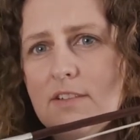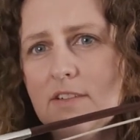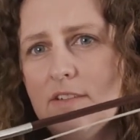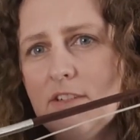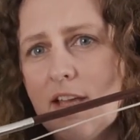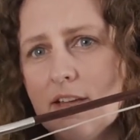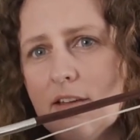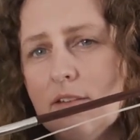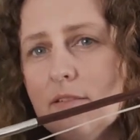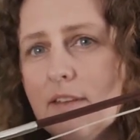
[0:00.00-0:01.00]
check
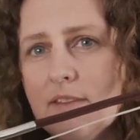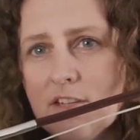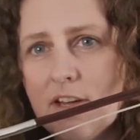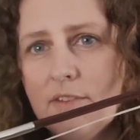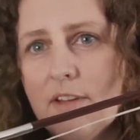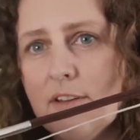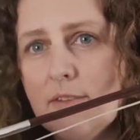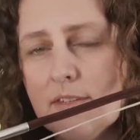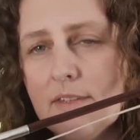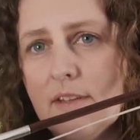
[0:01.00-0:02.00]
that the child
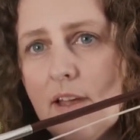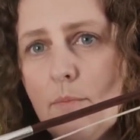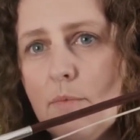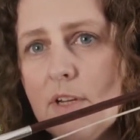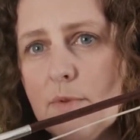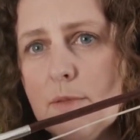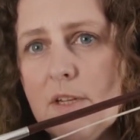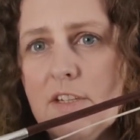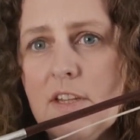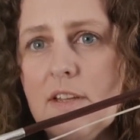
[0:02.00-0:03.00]
knows which one's
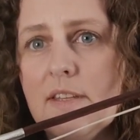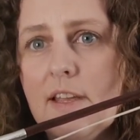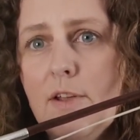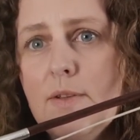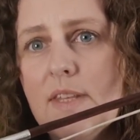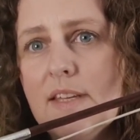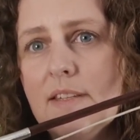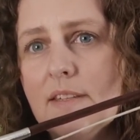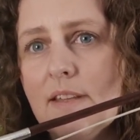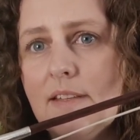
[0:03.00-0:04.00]
which. So you could say, who's
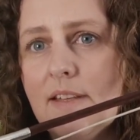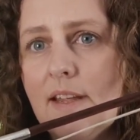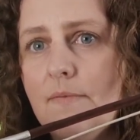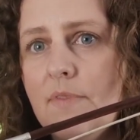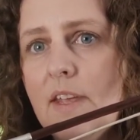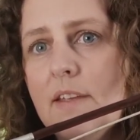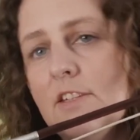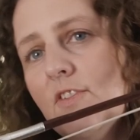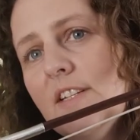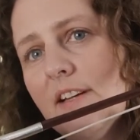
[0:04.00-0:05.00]
this? And they say
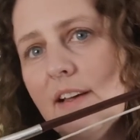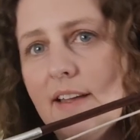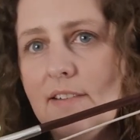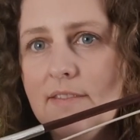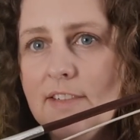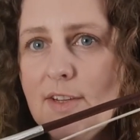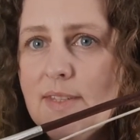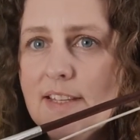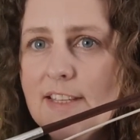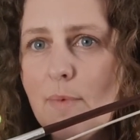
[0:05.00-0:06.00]
stranger. And who's
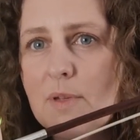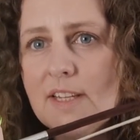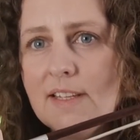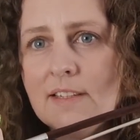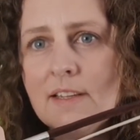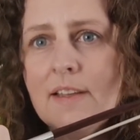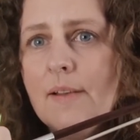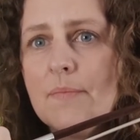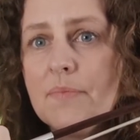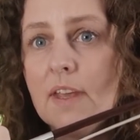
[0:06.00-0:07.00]
this? Mum and dad.
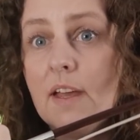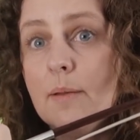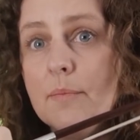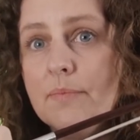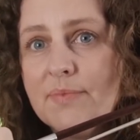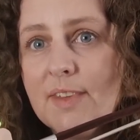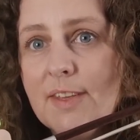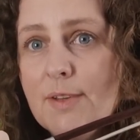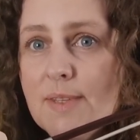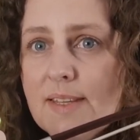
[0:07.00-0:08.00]

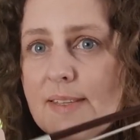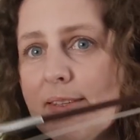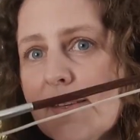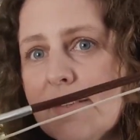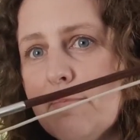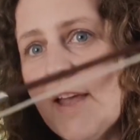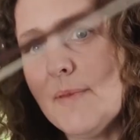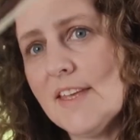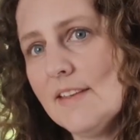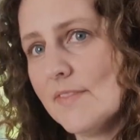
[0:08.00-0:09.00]
Who's this?
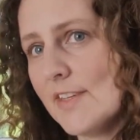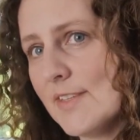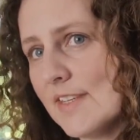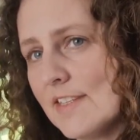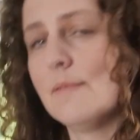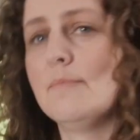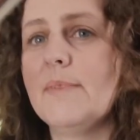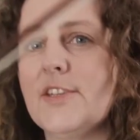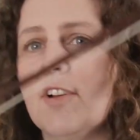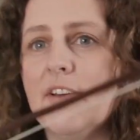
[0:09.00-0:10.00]
Baby. Who's this?
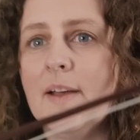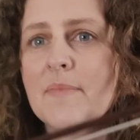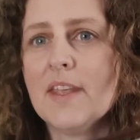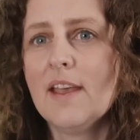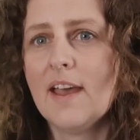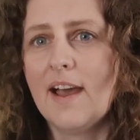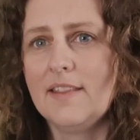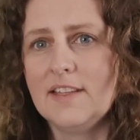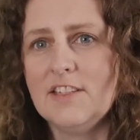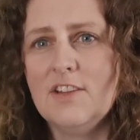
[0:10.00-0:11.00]
Bus driver. And
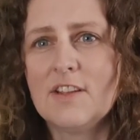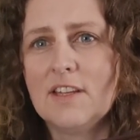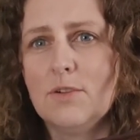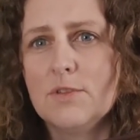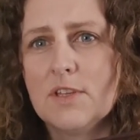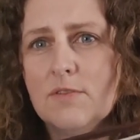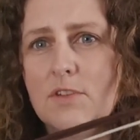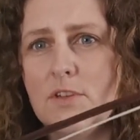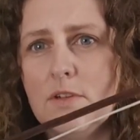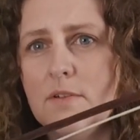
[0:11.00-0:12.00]
then you can also
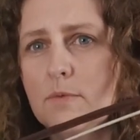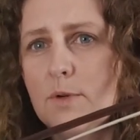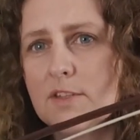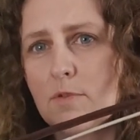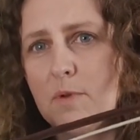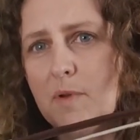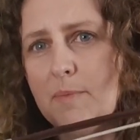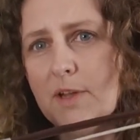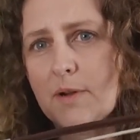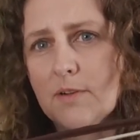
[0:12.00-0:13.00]
do what's wrong with my
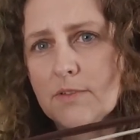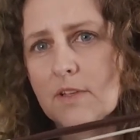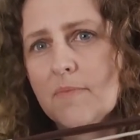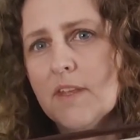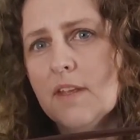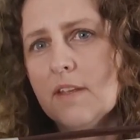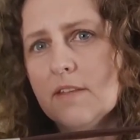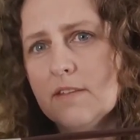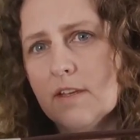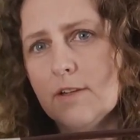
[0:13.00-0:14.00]
bow hold.
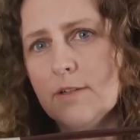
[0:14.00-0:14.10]
So